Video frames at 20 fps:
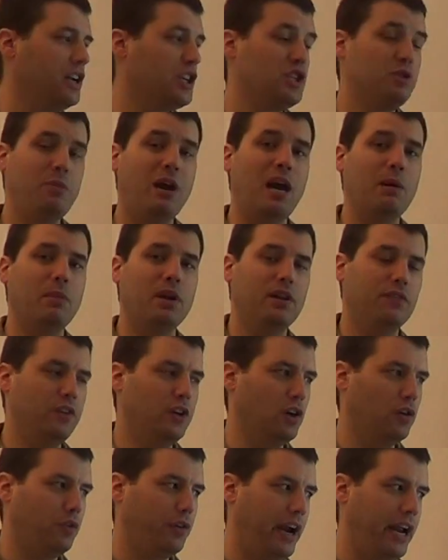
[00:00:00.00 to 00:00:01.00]
experiment if you
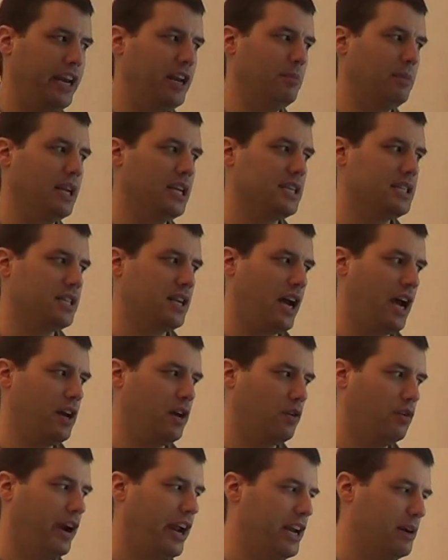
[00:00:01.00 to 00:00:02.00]
don't randomly assign or
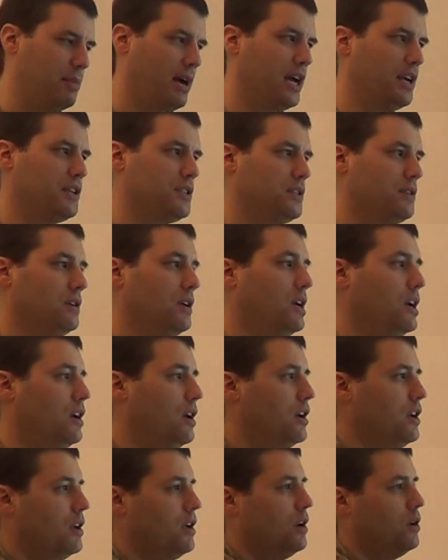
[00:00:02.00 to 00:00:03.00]
randomize.
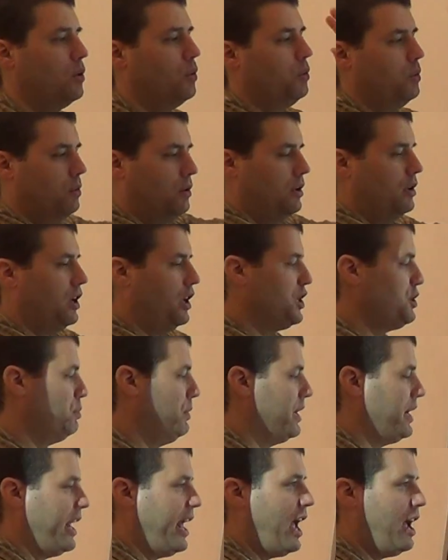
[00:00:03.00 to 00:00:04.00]
I'll
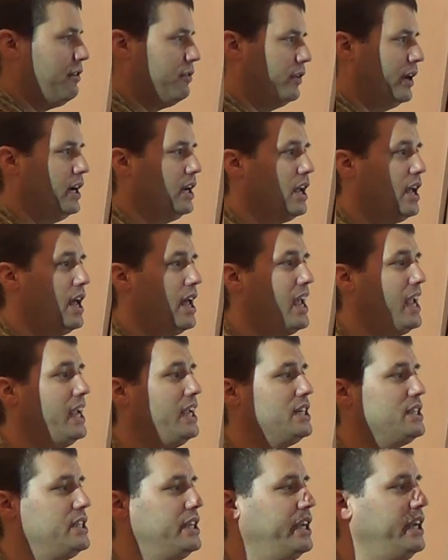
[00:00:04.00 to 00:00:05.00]
split in half, right?
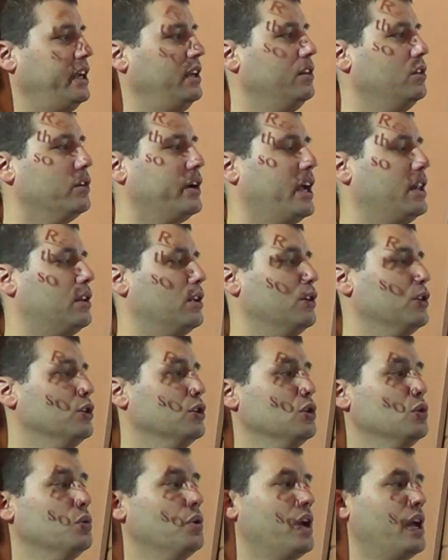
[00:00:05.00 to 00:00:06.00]
18 will get the
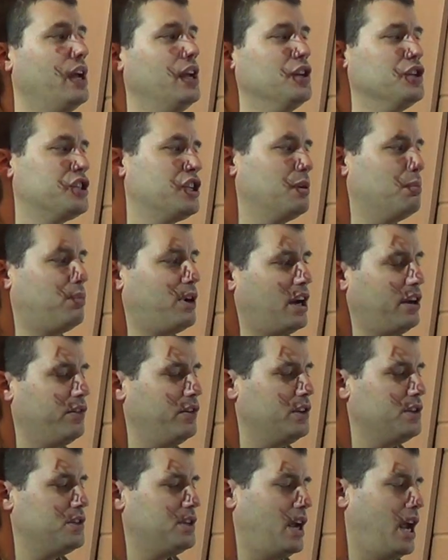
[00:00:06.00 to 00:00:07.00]
new instant
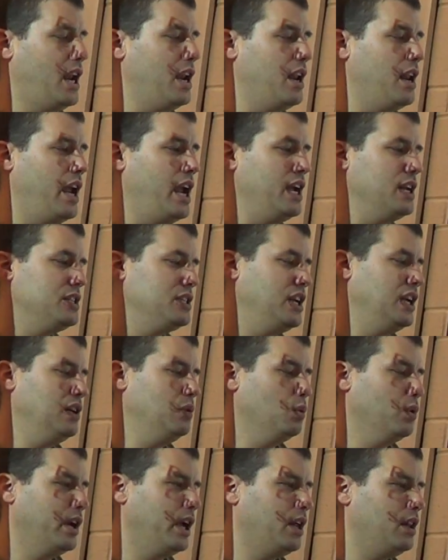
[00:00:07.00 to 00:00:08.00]
breakfast, and 18
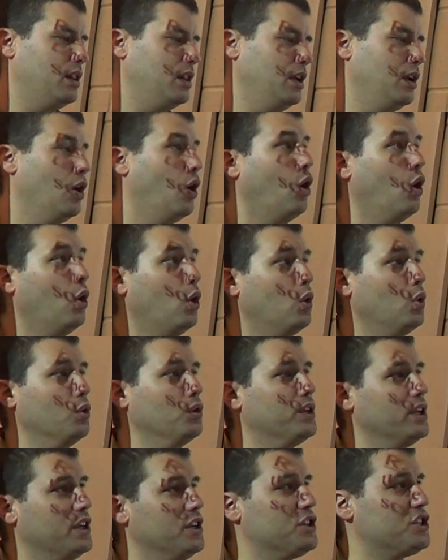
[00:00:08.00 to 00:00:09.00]
will get the
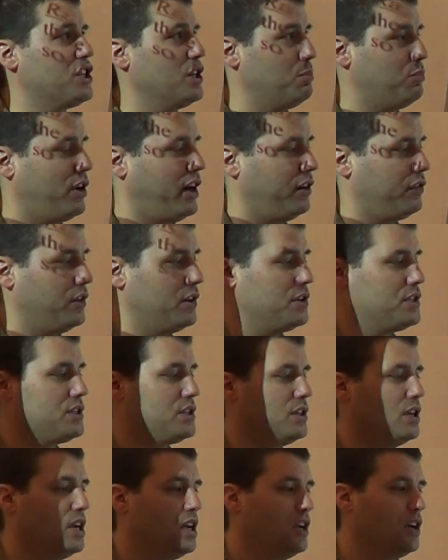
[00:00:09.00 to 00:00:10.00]
old instant breakfast.
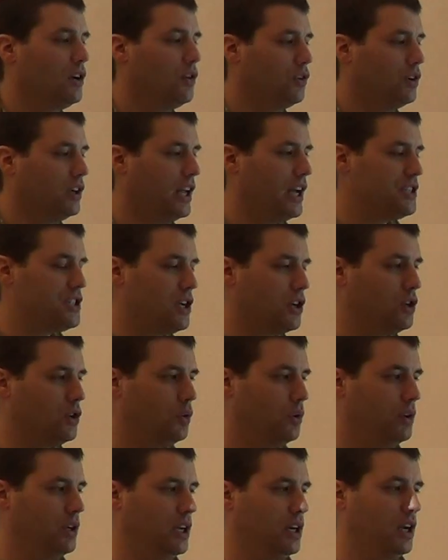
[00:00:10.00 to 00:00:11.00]
Realize I
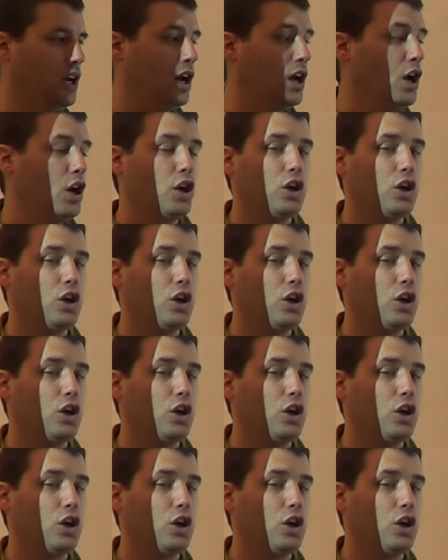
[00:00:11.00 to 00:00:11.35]
don't need a